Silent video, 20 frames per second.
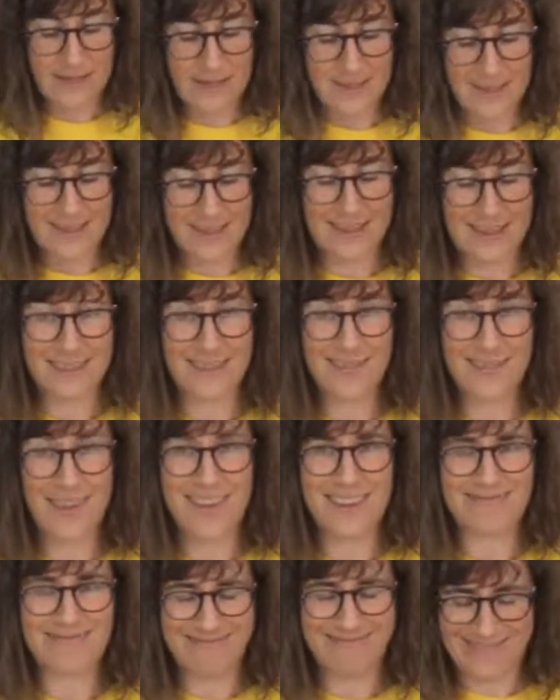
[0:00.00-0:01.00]
That's fine,
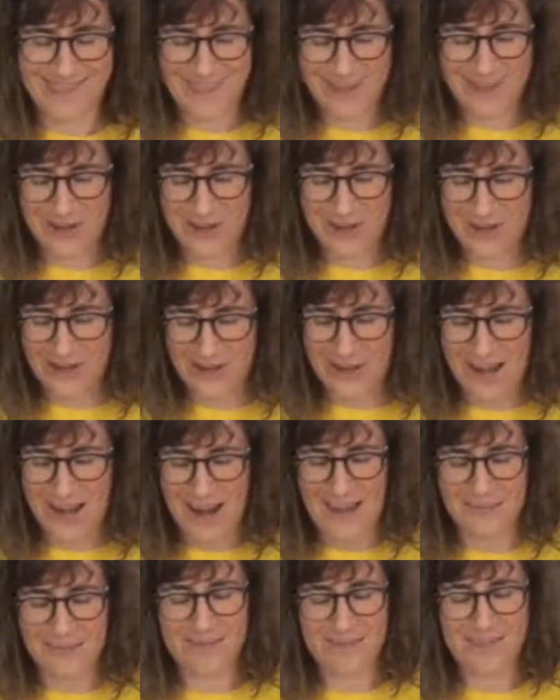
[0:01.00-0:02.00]
it's a good colour.
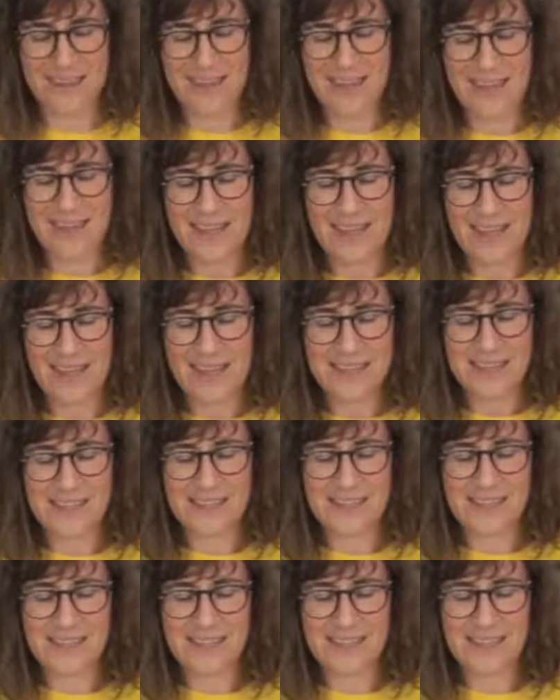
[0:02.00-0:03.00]

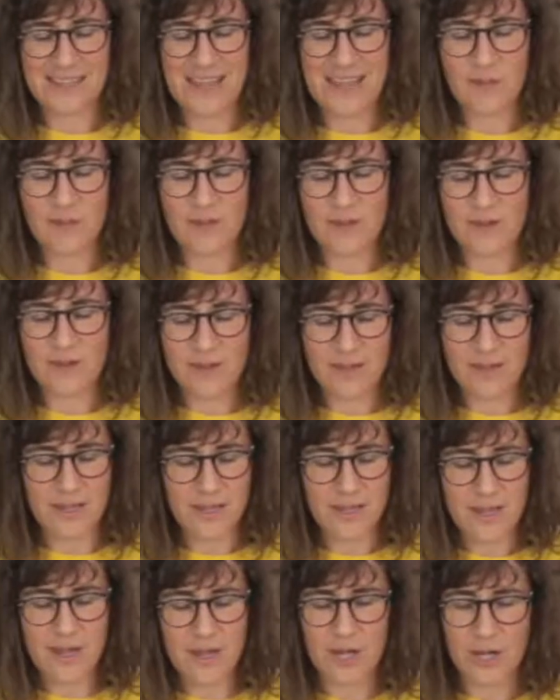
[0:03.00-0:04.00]
So
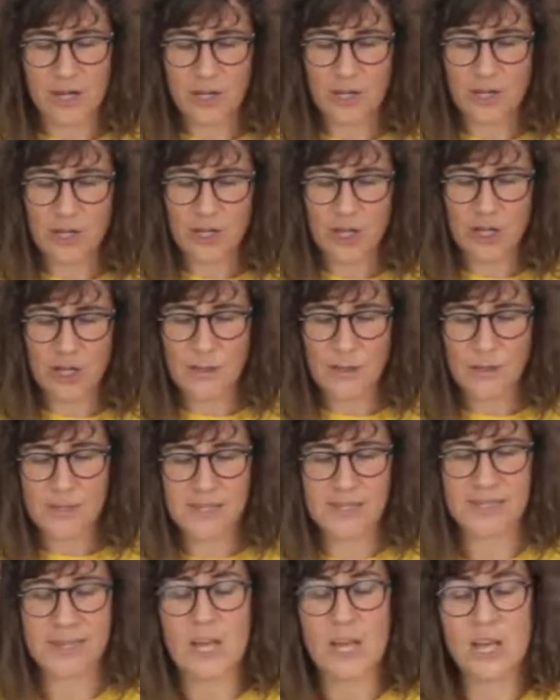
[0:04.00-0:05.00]
you're going to choose,
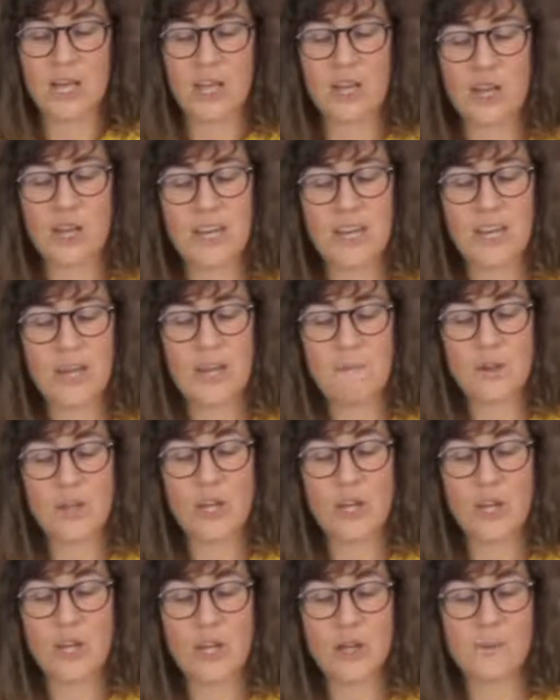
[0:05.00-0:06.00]
you can even
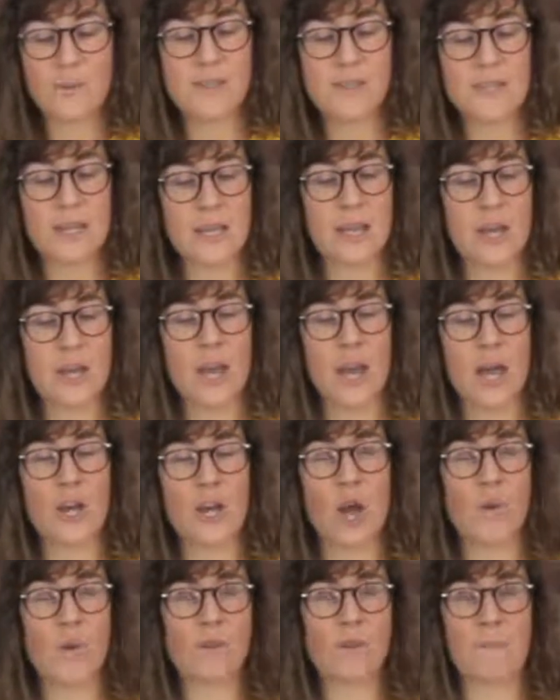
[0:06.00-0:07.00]
use an
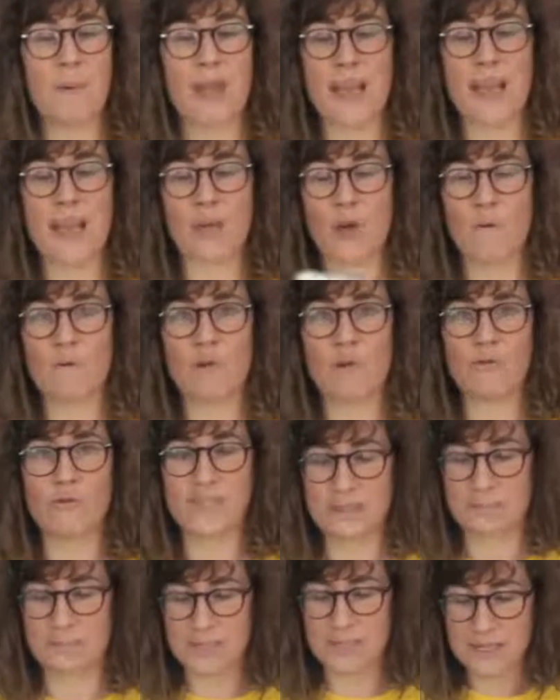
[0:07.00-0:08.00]
old back of
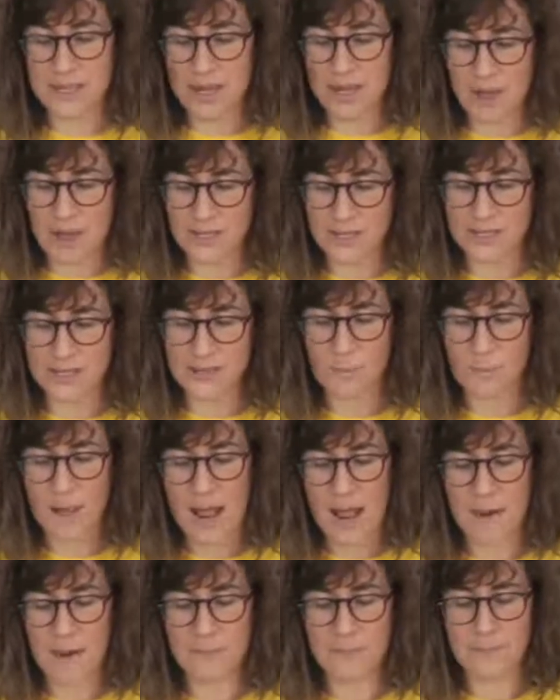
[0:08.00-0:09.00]
Christmas card as
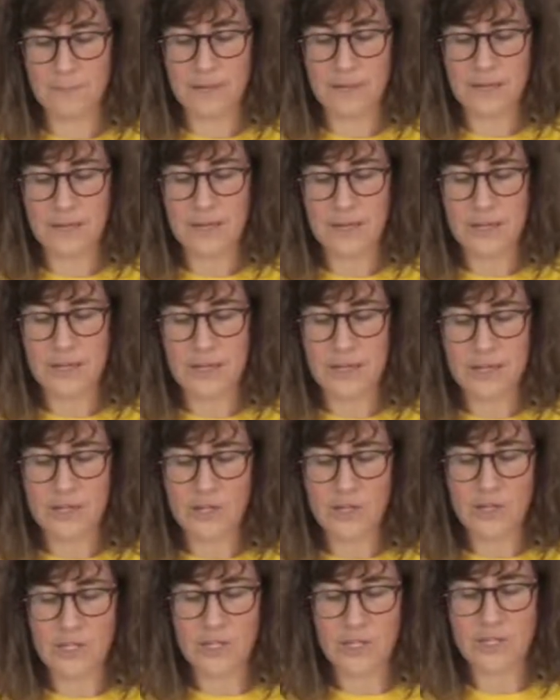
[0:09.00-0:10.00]
well. Just